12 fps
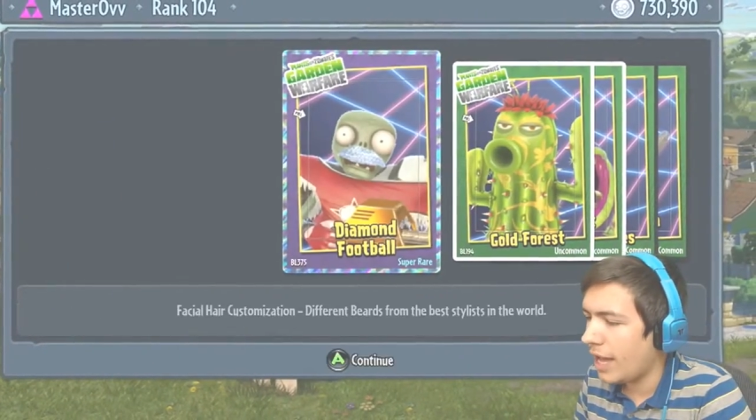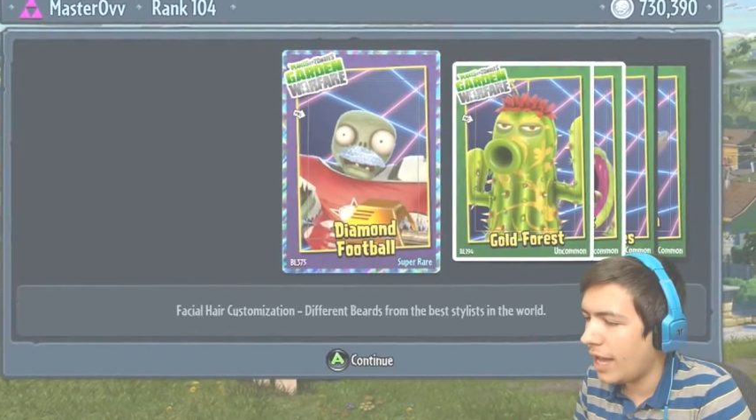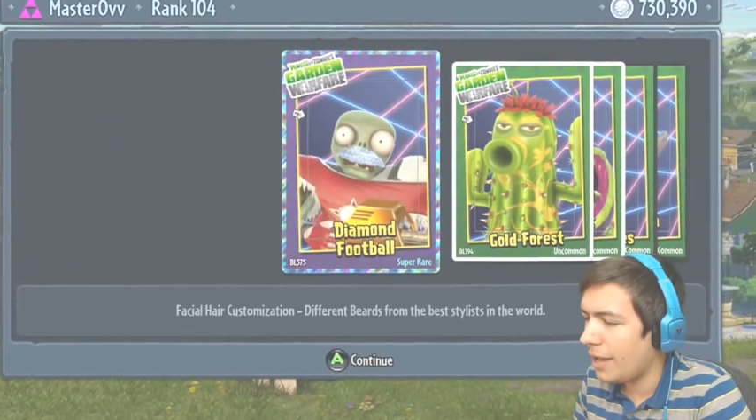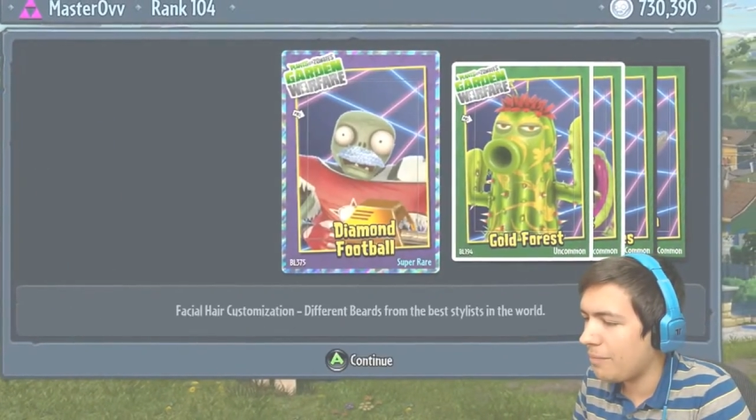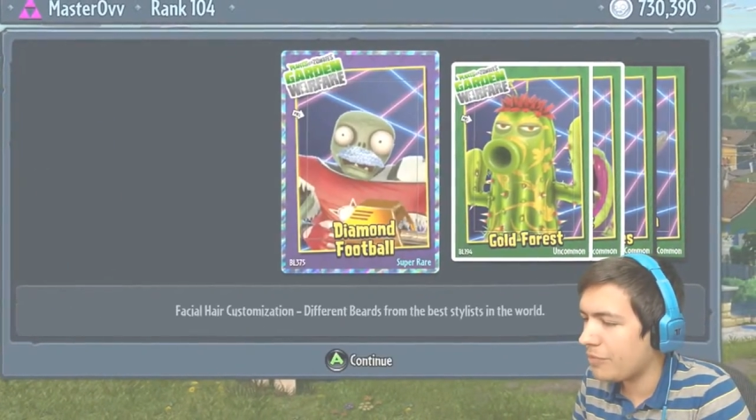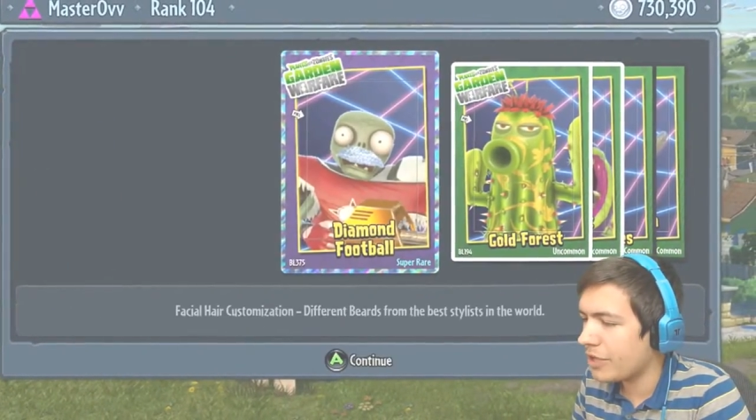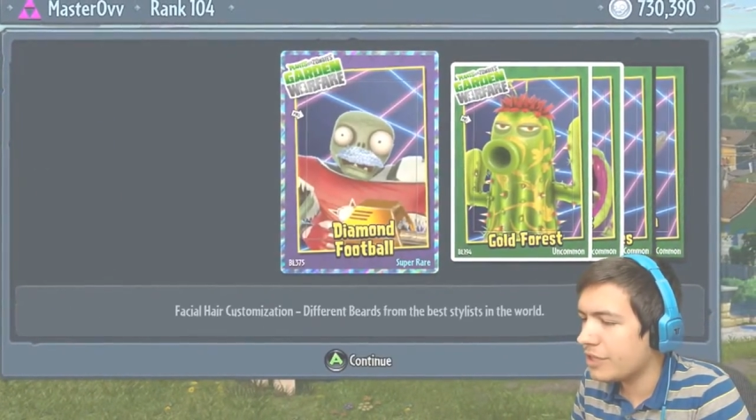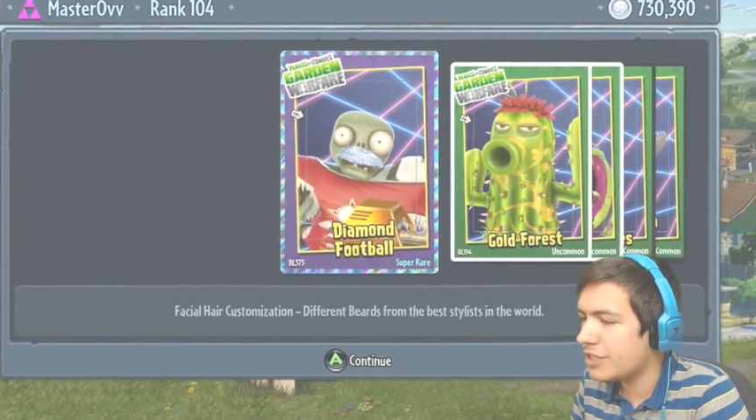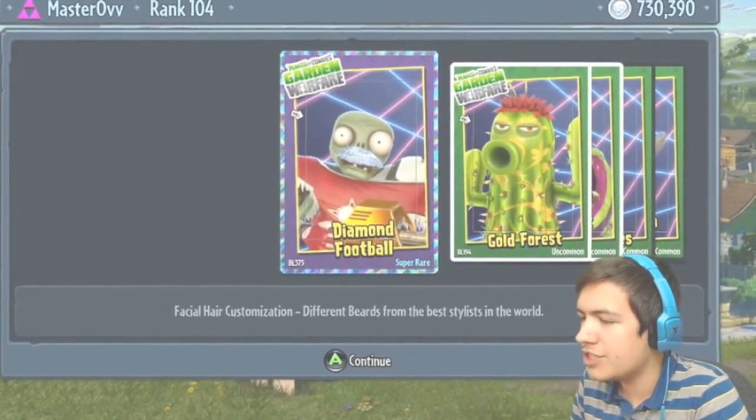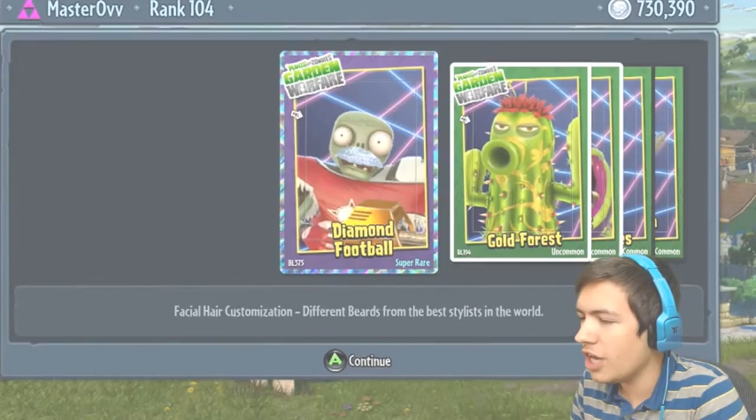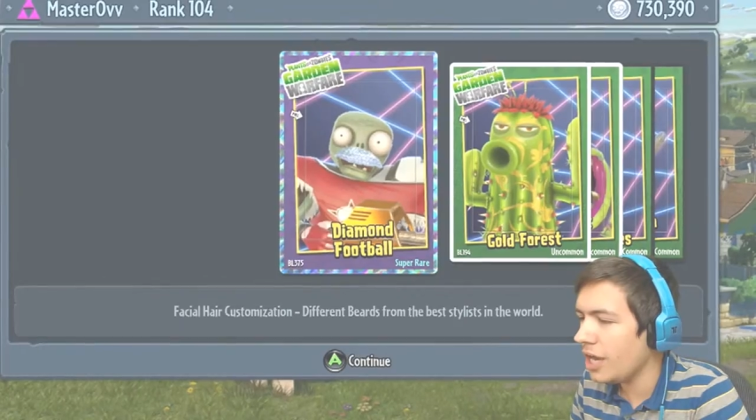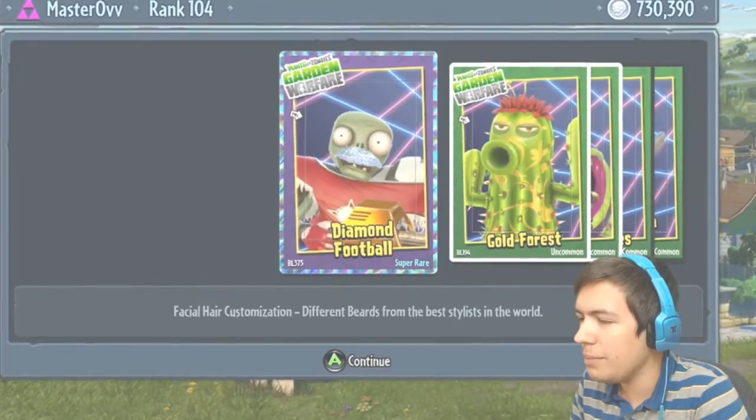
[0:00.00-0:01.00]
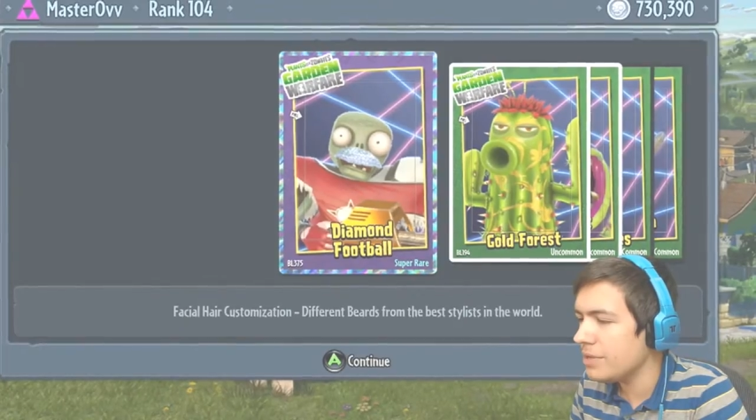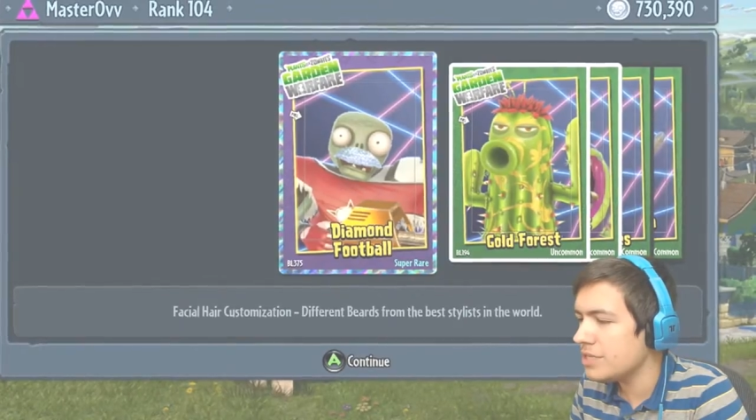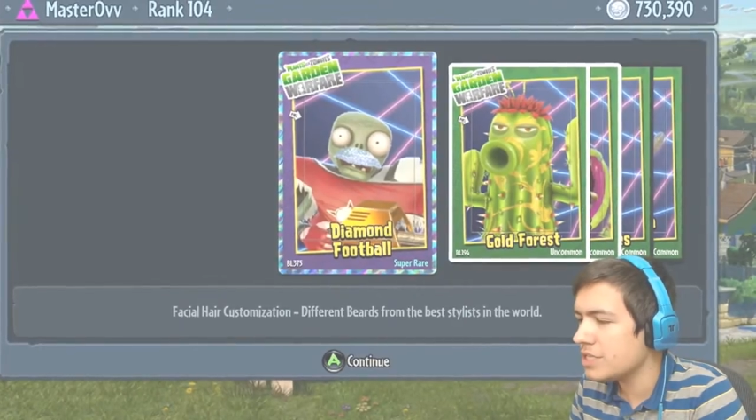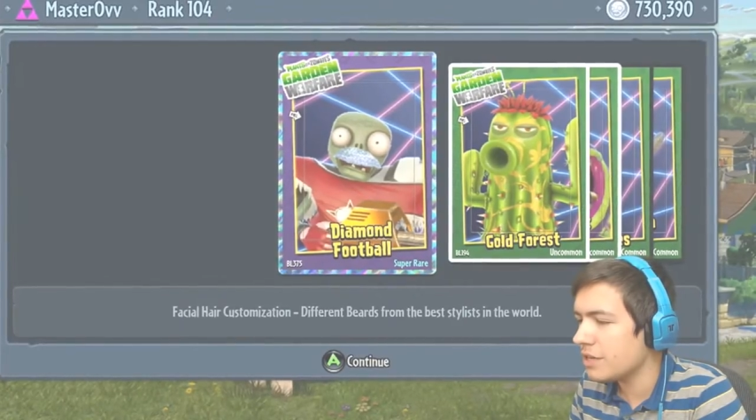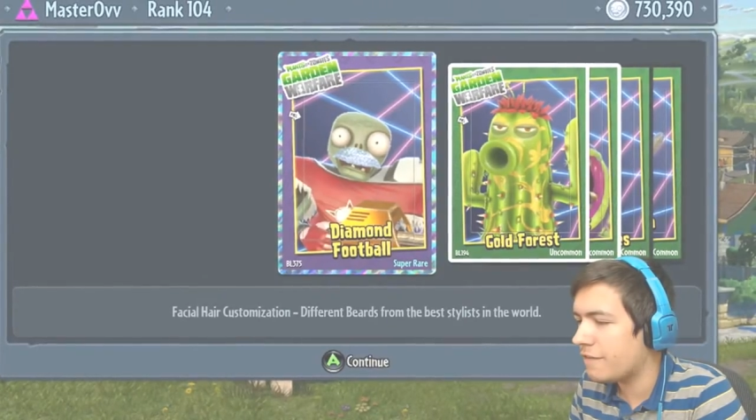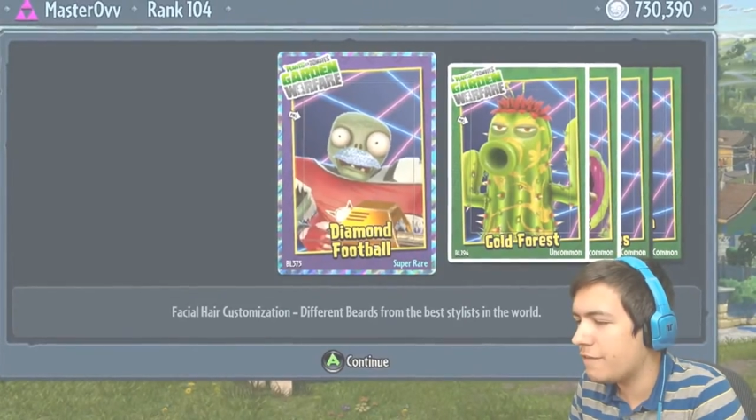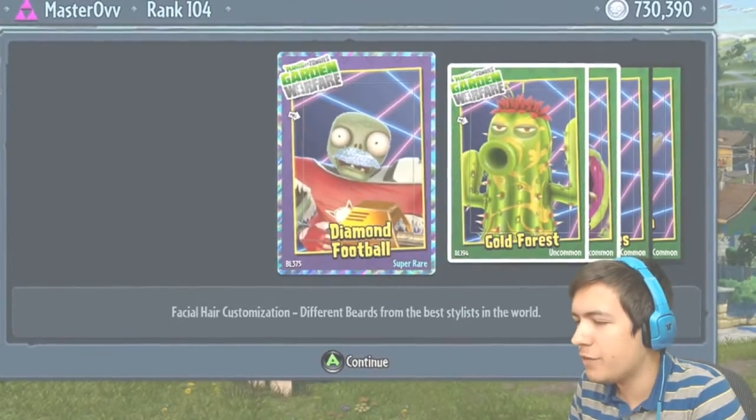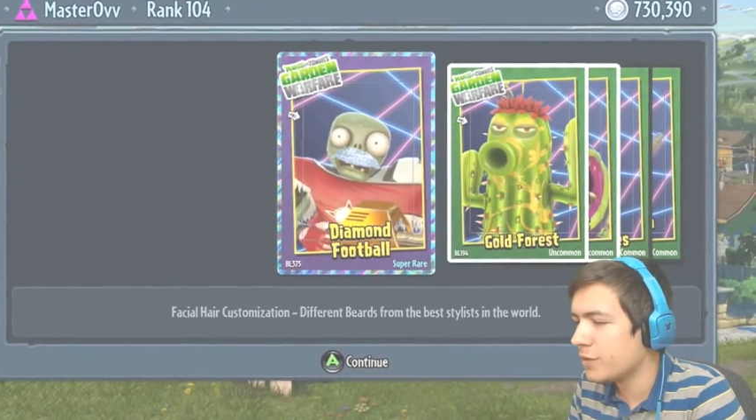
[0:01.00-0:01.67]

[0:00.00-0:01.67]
The Diamond